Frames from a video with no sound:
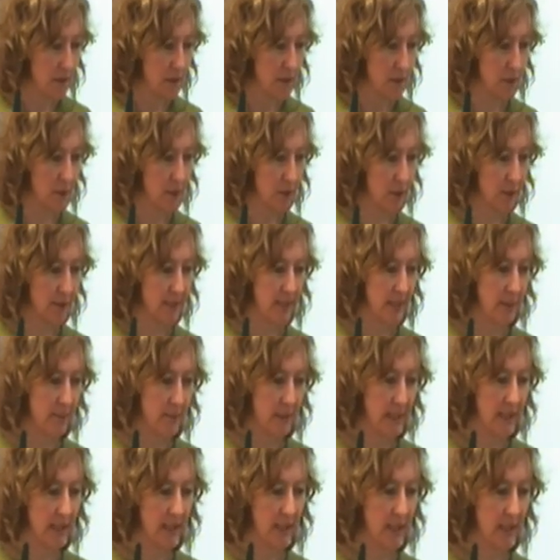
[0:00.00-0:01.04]
So they're
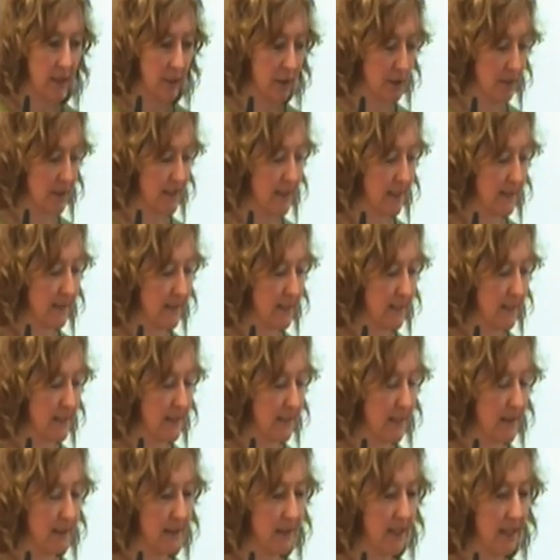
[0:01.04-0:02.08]
my contact
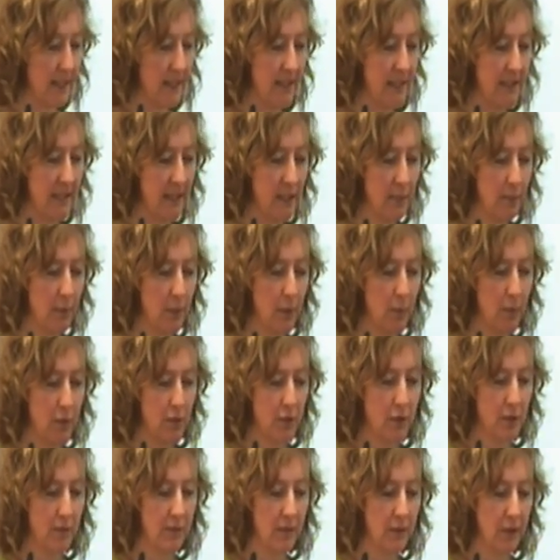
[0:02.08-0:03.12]
details in case anybody wants
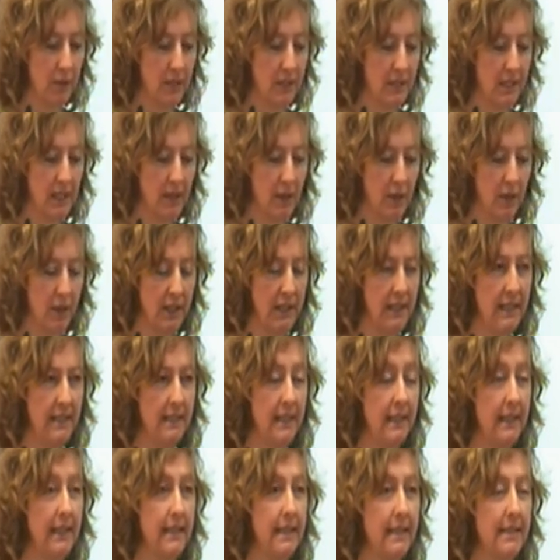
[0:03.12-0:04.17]
to have a look at it or you need
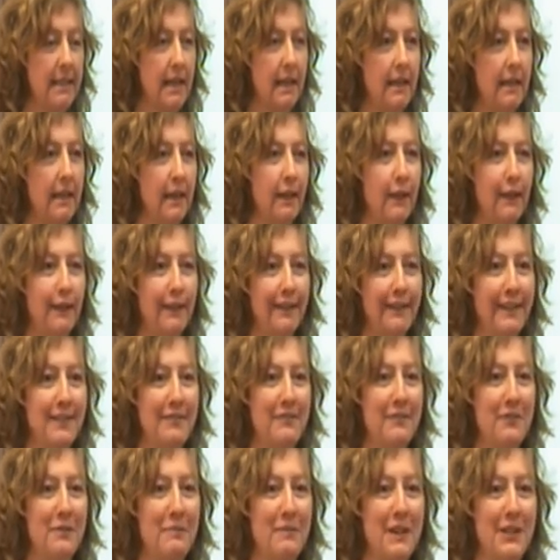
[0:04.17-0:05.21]
any technical
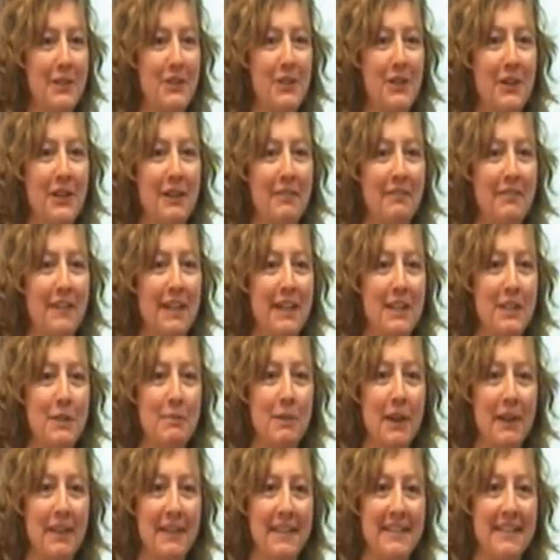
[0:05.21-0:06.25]
information or advice
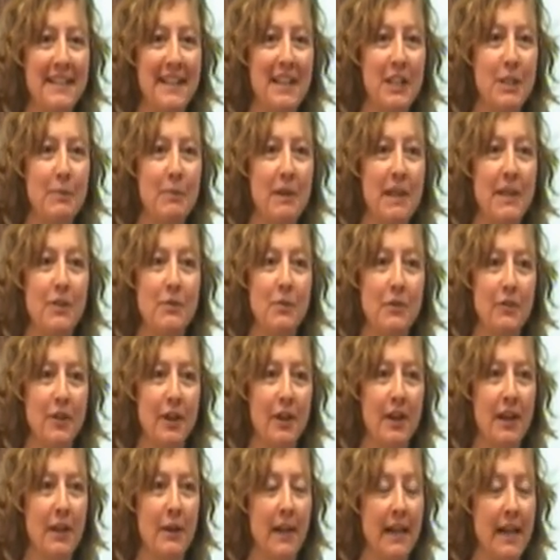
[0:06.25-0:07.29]
about this database. We've
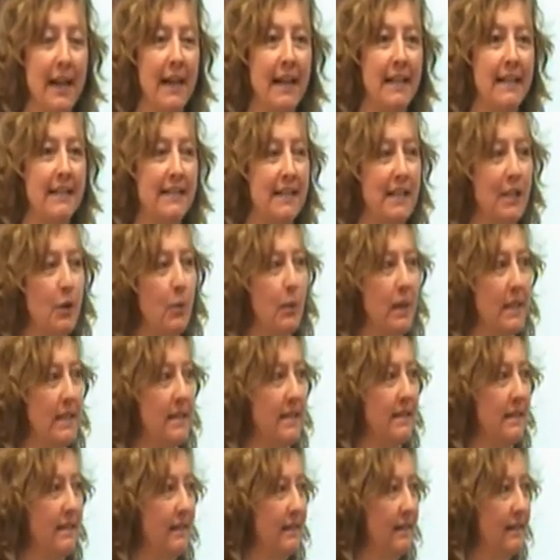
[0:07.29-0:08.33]
got our IT
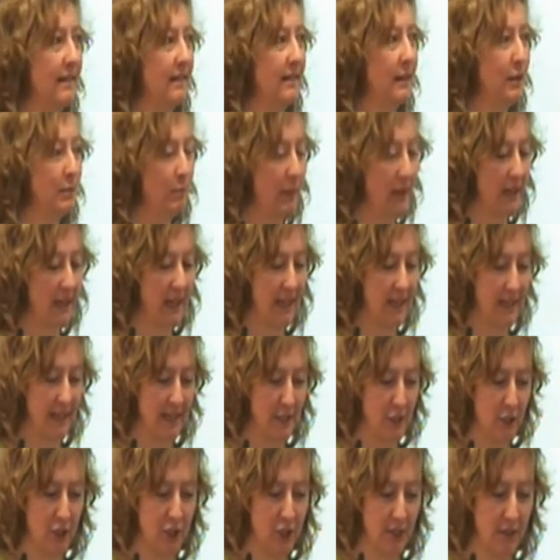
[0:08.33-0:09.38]
whiz back at
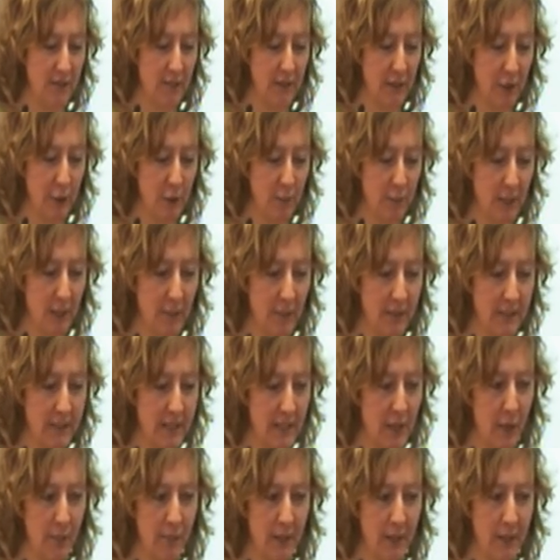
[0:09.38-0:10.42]
NHS Sheffield who'll be able to
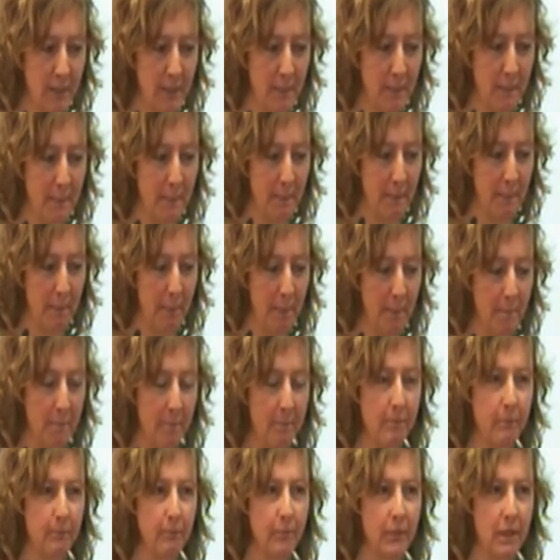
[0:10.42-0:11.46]
help you.
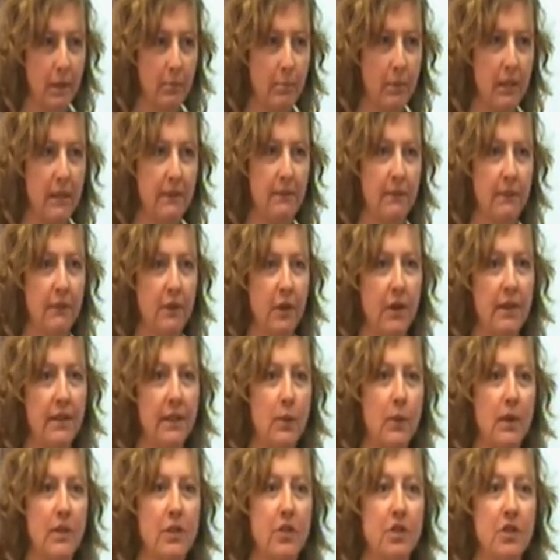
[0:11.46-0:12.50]
But if you've got any
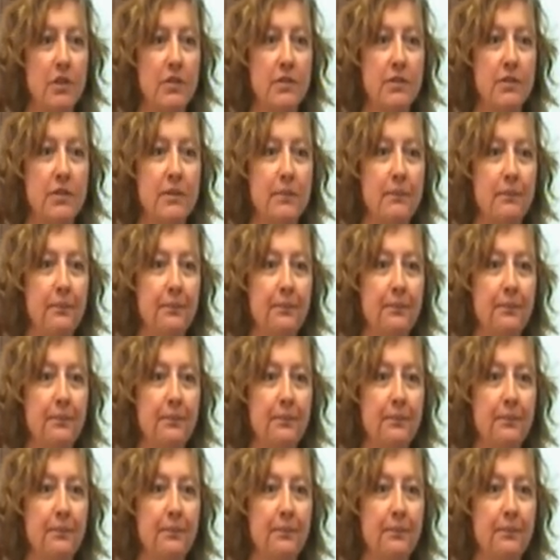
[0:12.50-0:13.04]
questions